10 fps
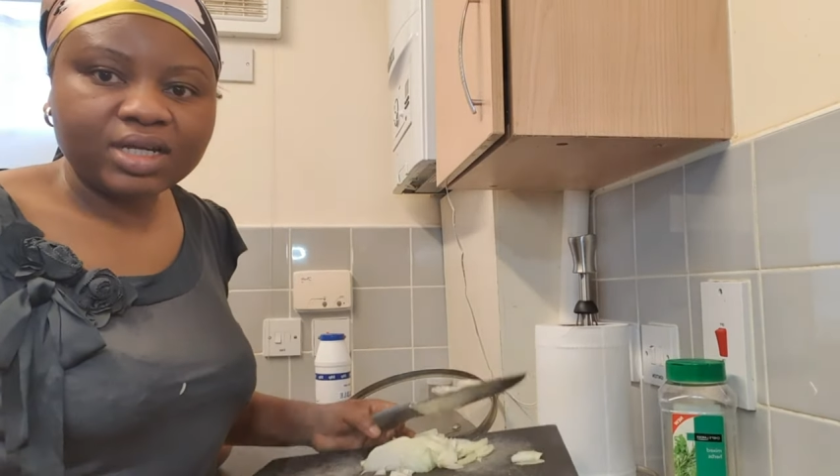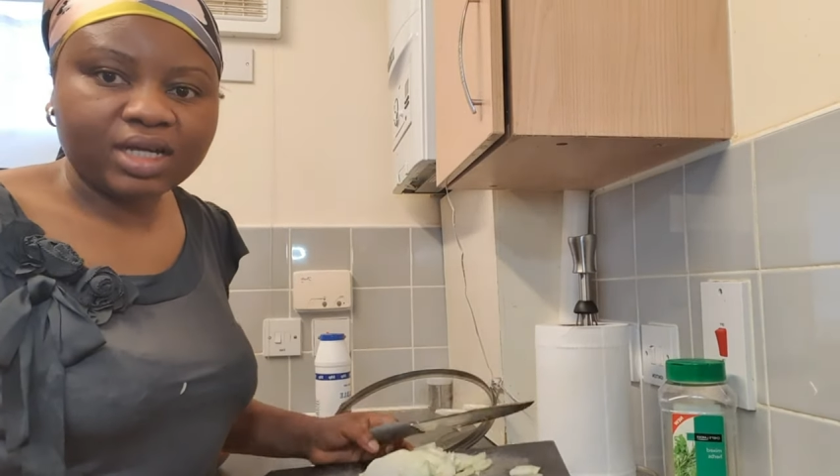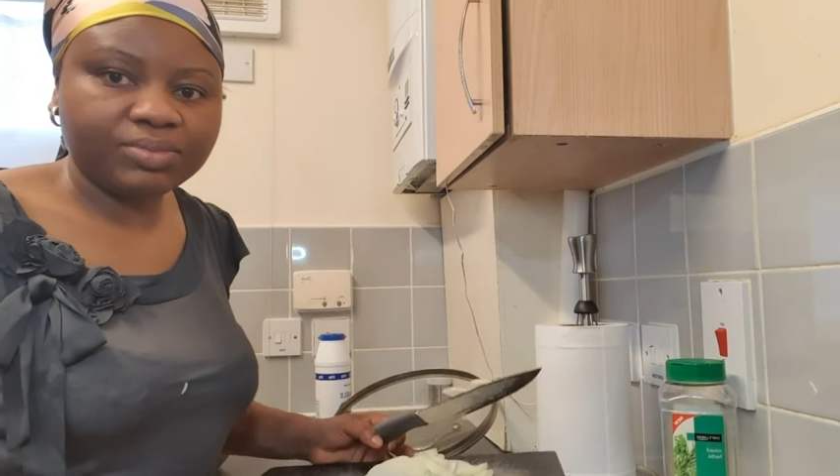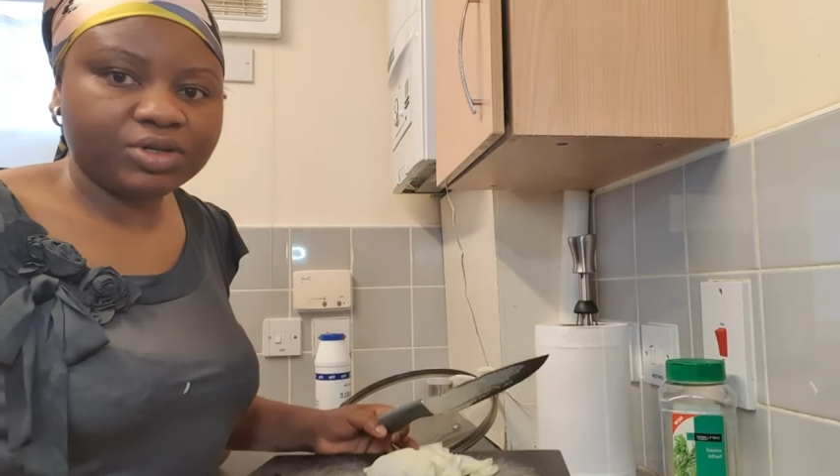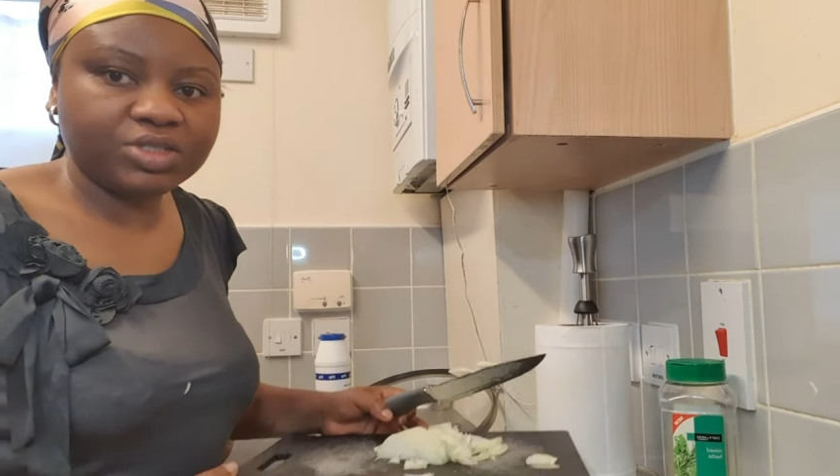
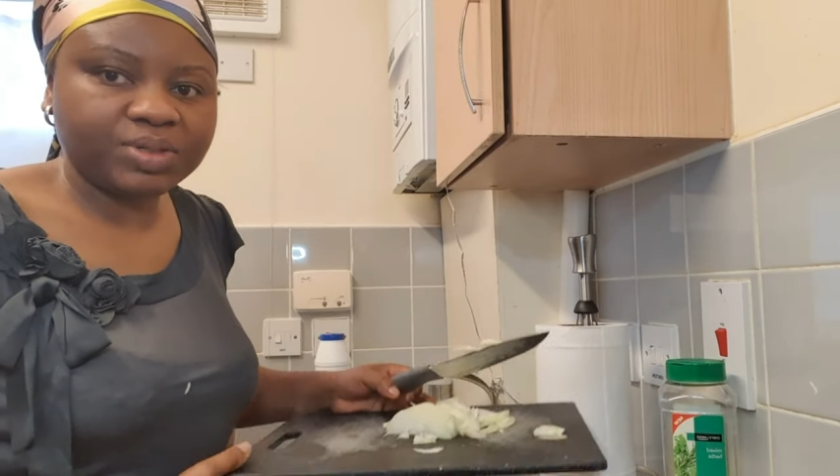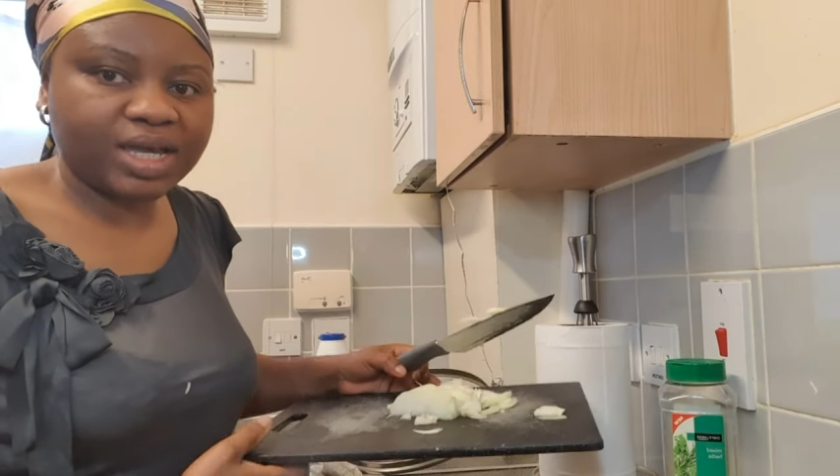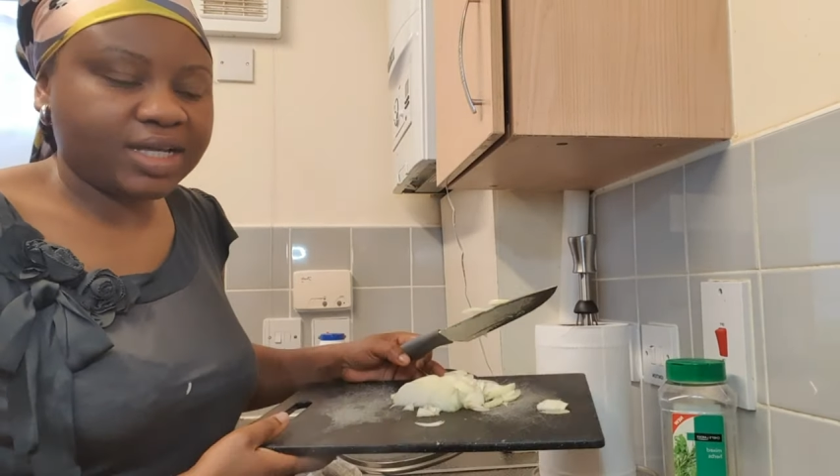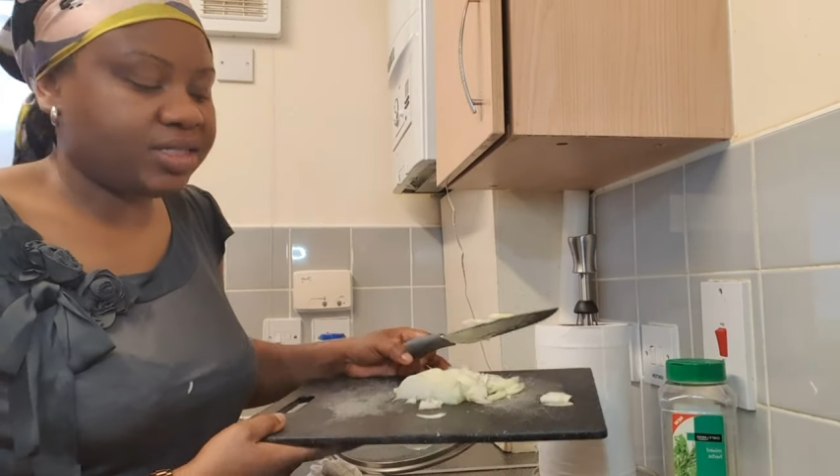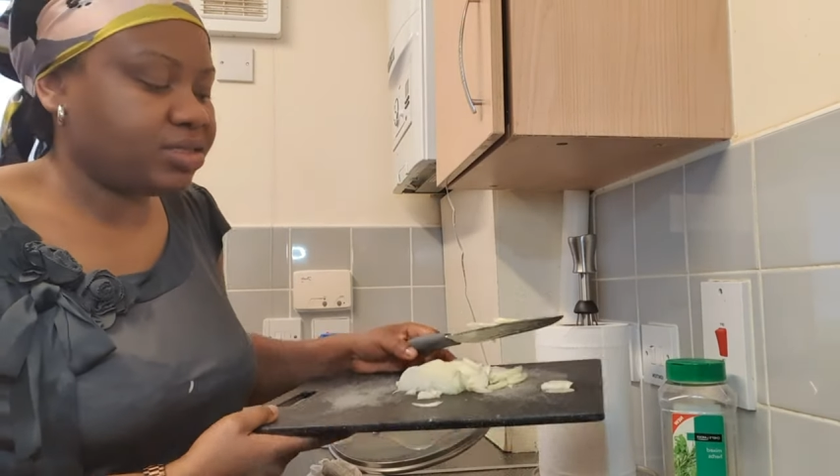I'm going to be
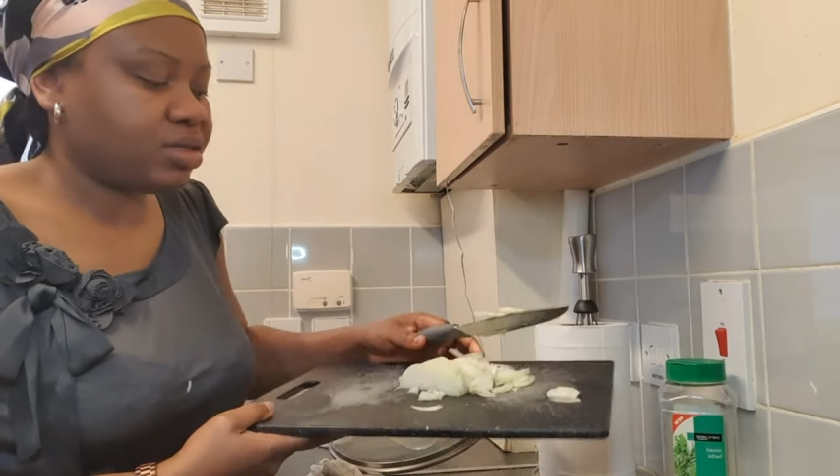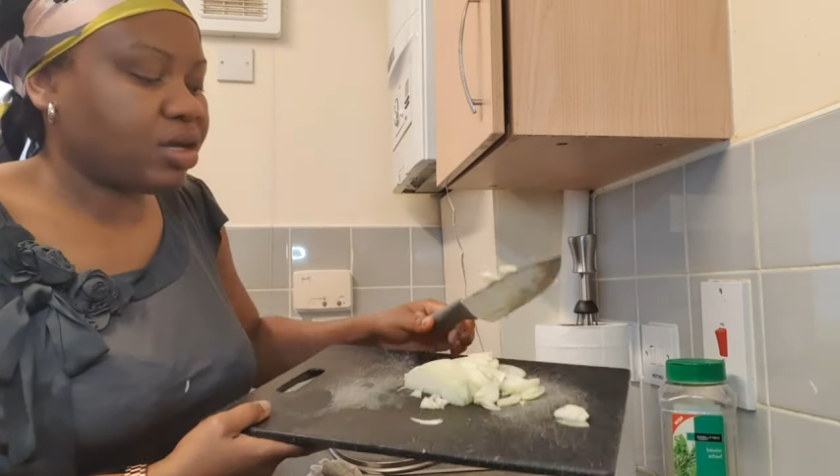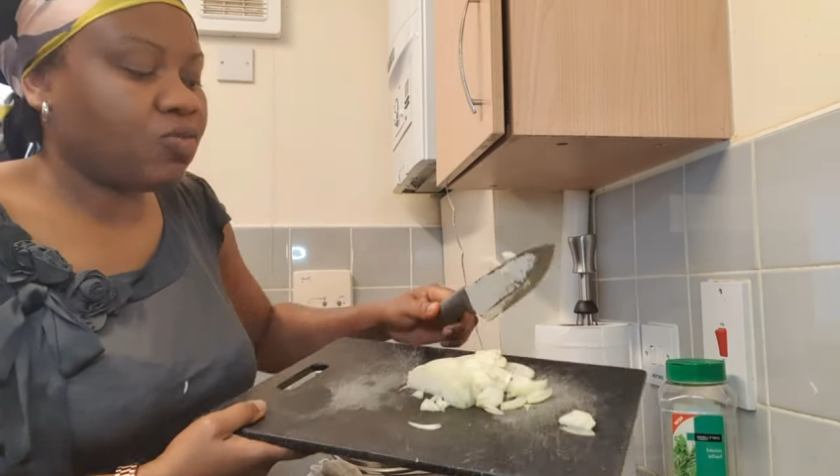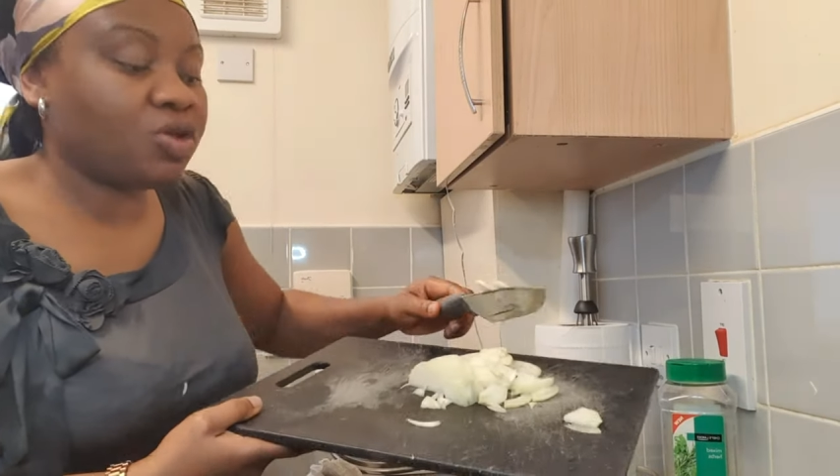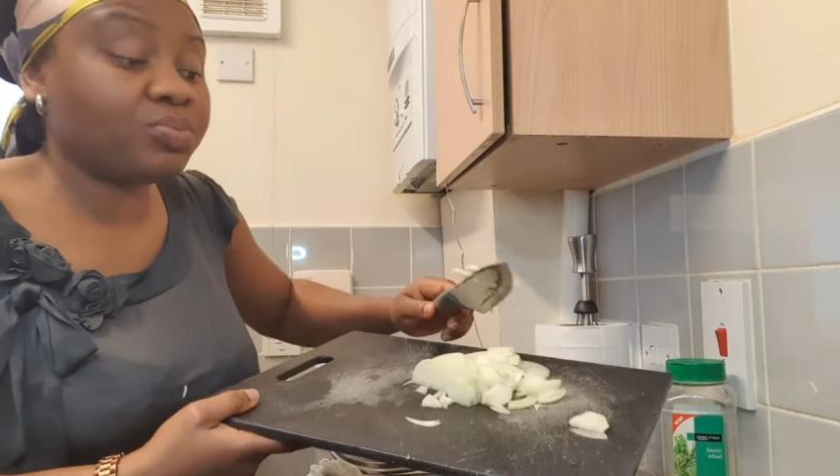adding
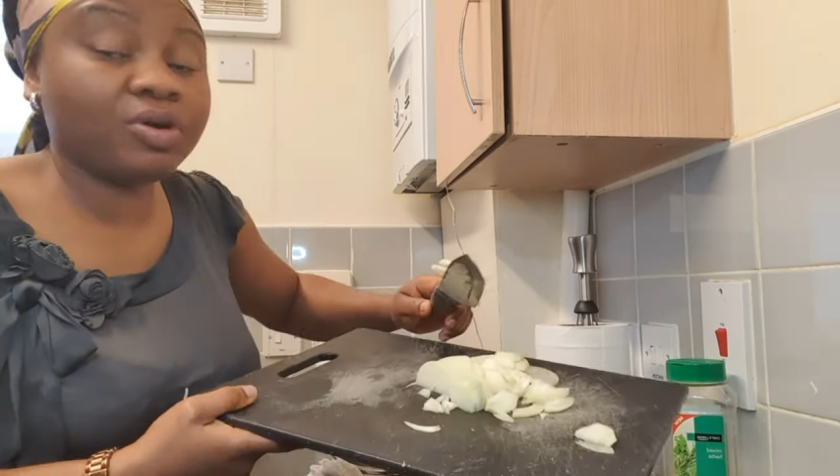a one